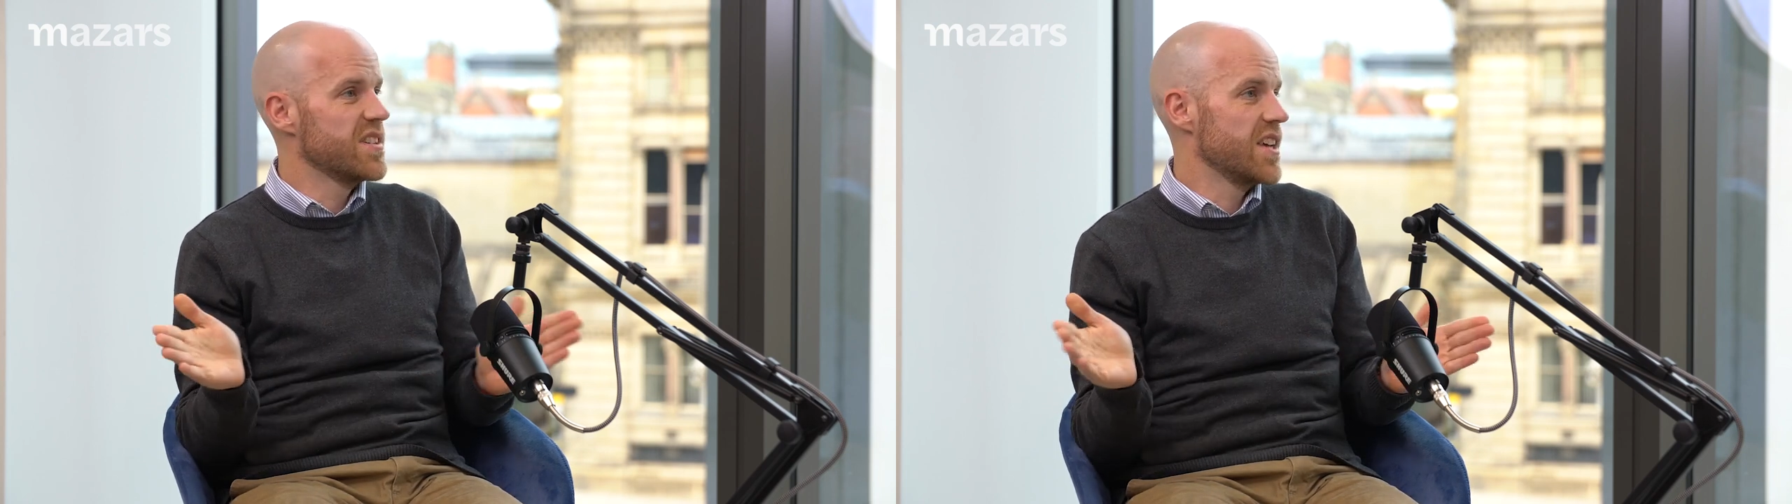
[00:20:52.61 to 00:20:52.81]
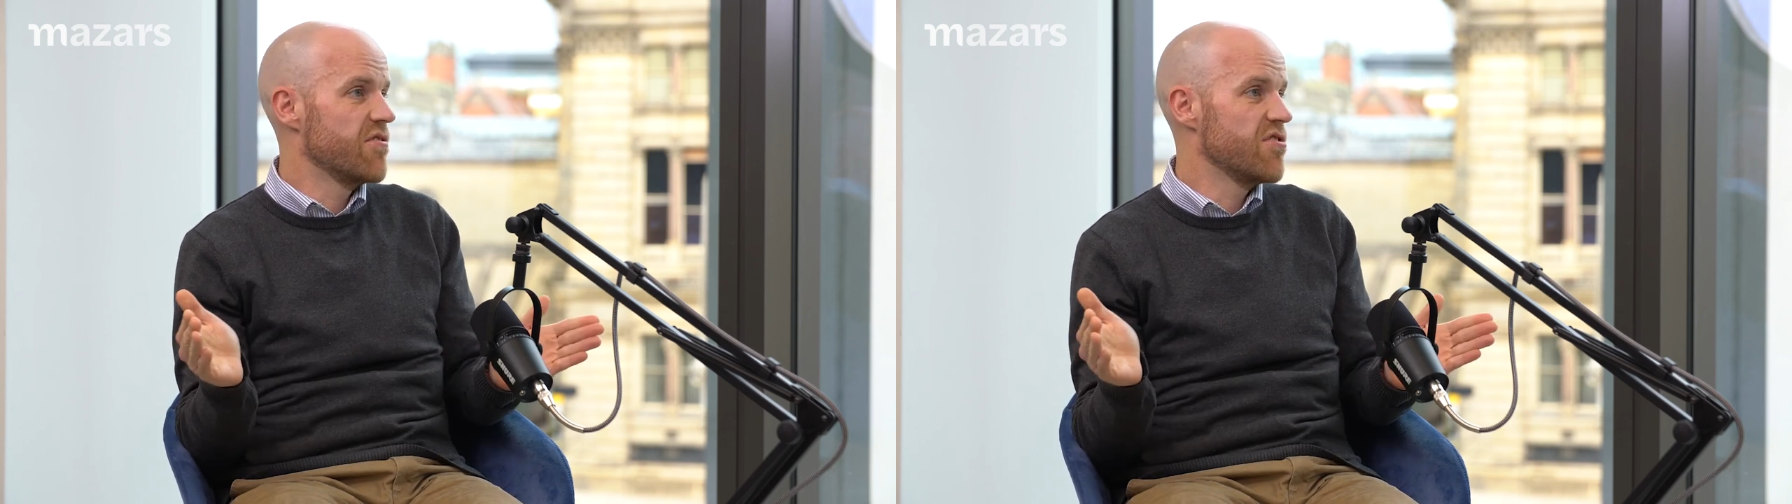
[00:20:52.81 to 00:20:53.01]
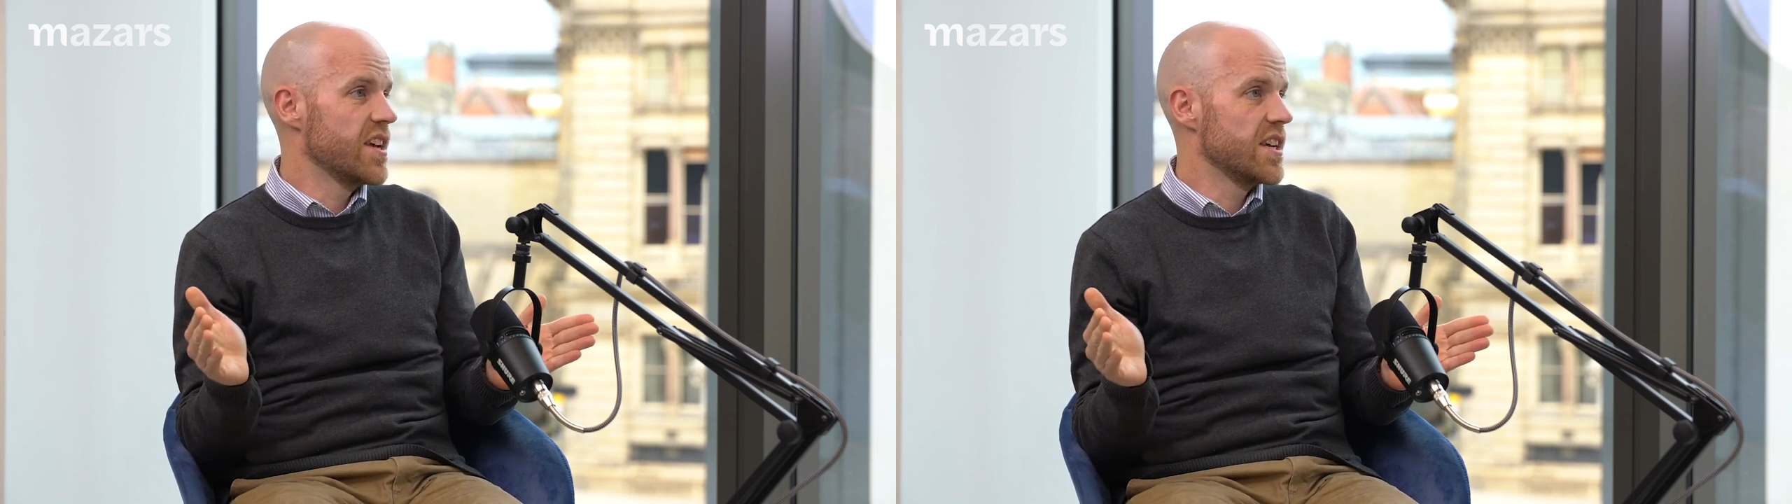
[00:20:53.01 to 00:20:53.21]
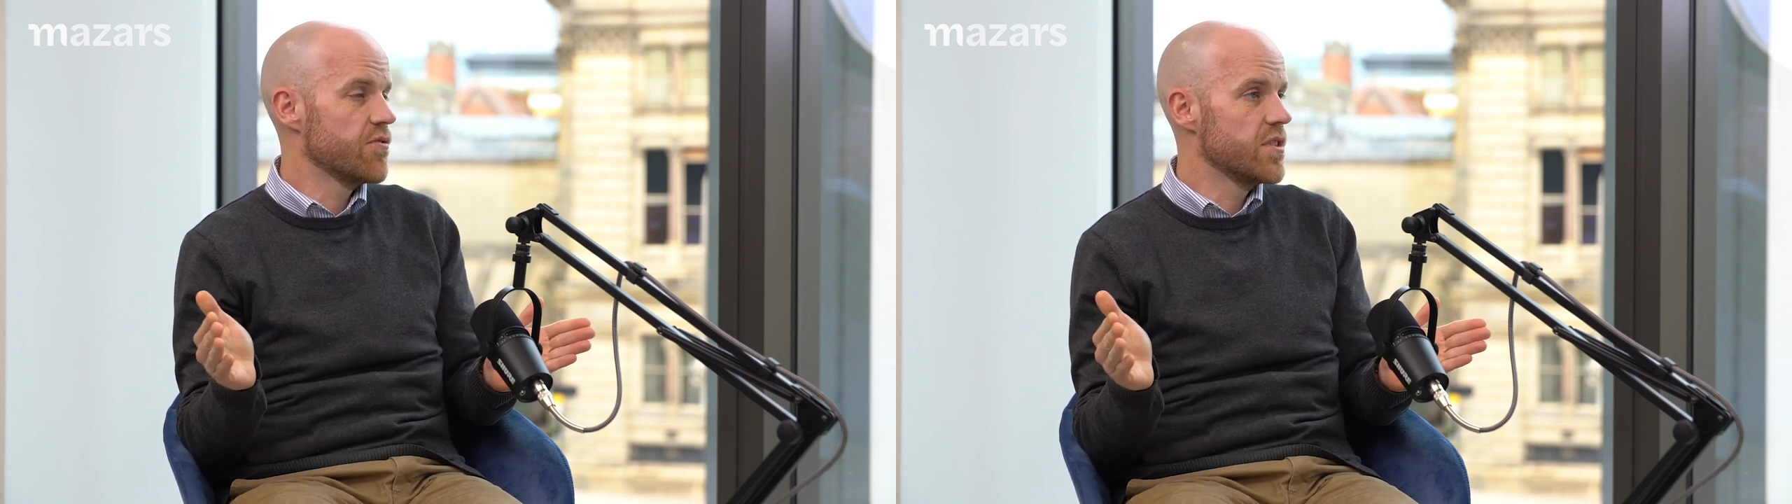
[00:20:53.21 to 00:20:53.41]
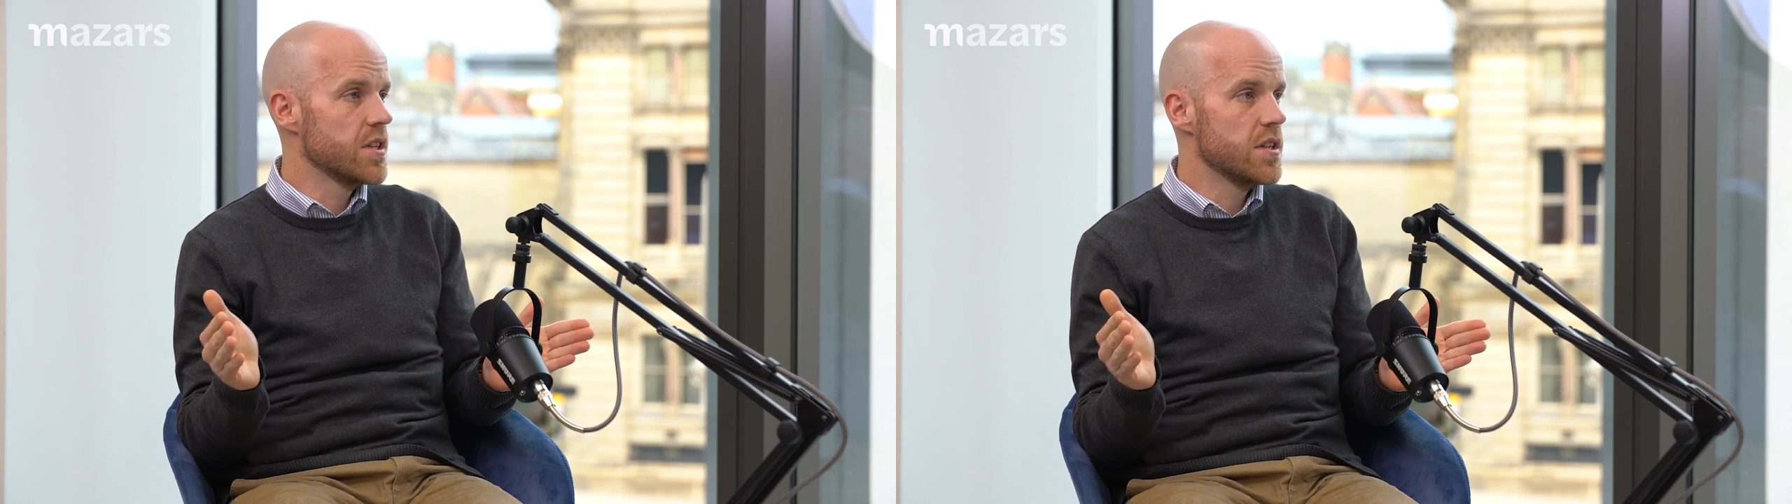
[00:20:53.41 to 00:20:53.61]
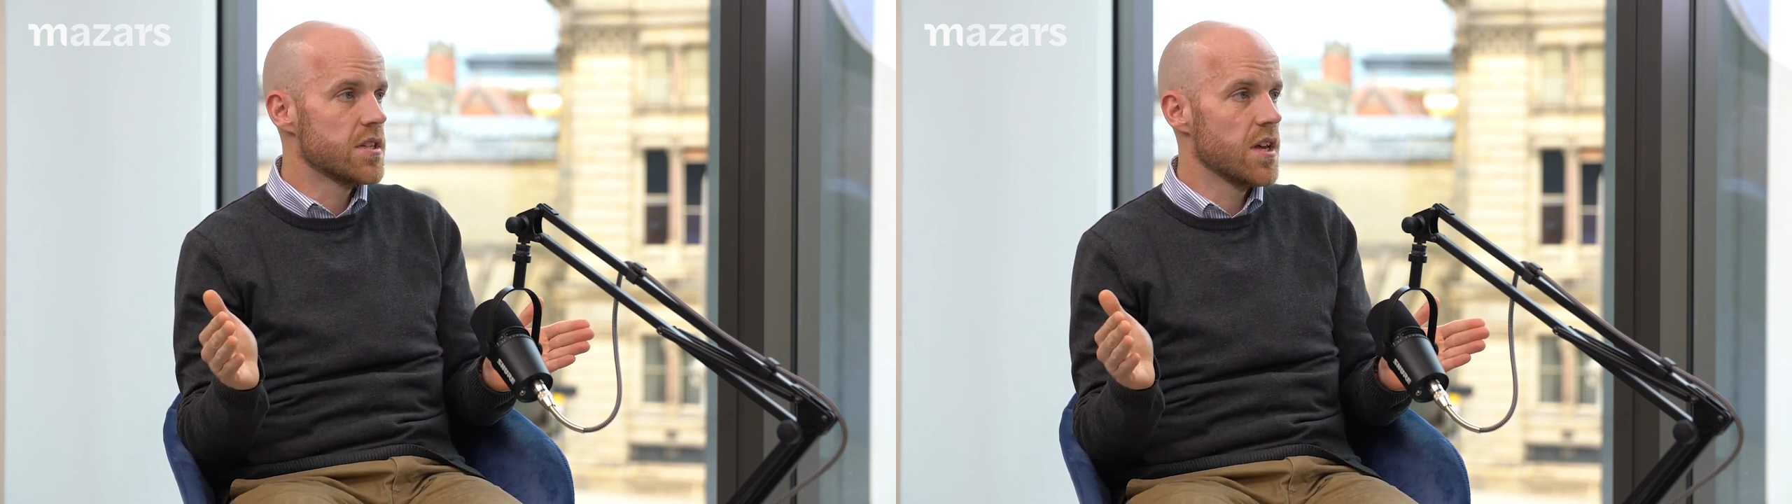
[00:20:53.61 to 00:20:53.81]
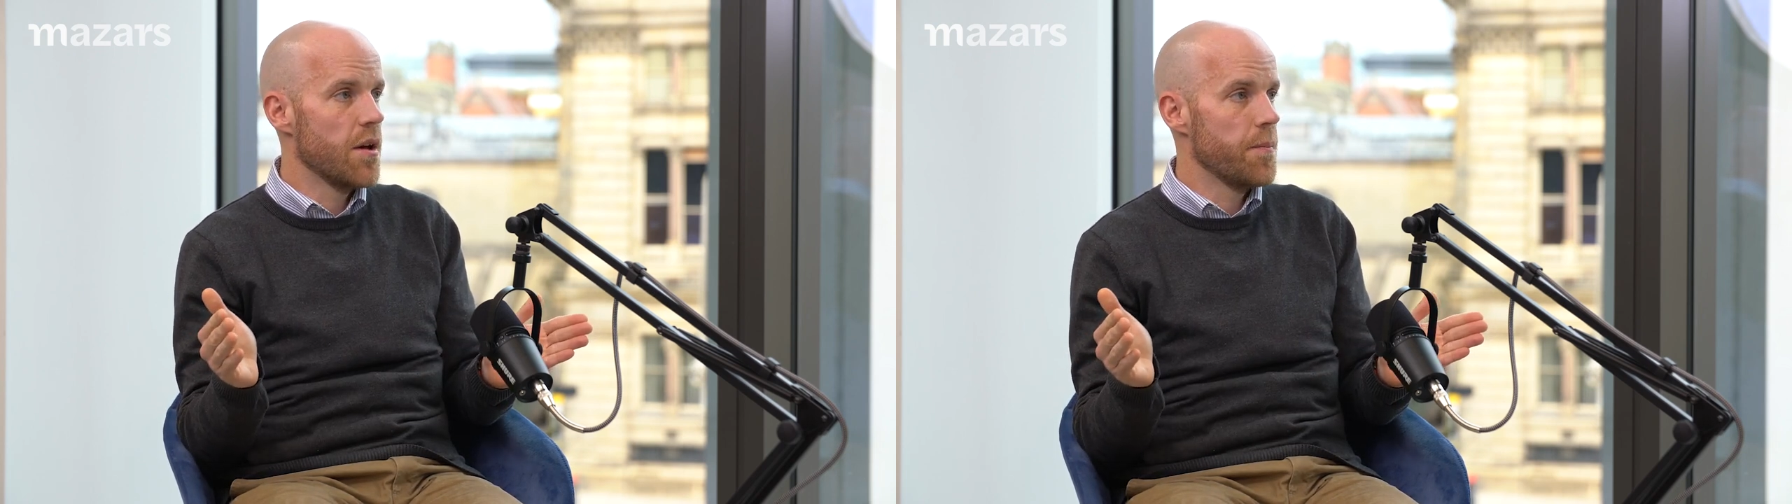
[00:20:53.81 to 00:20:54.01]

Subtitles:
say 3 days, for instance,